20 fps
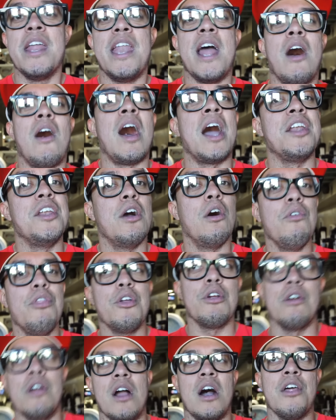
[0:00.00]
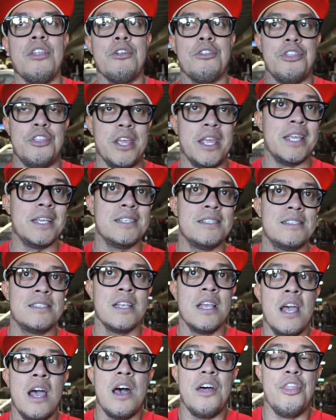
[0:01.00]
Now, I know there are other things
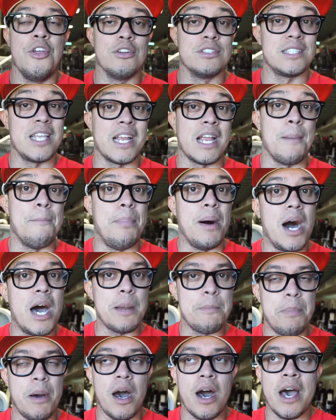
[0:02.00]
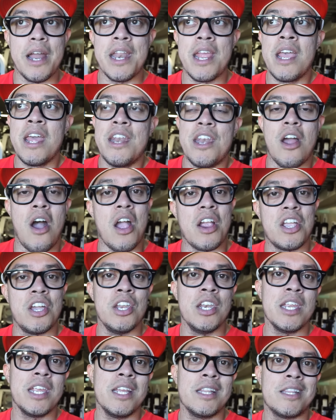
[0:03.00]
there's like a bod pod. Now I
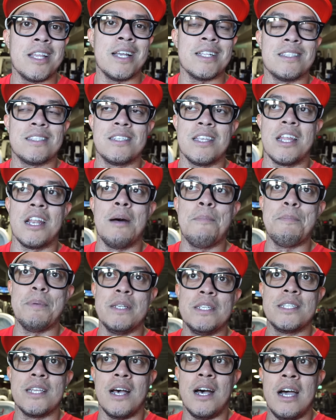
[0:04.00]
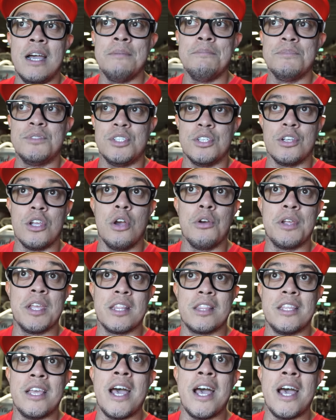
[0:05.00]
couldn't get that set up in time to go get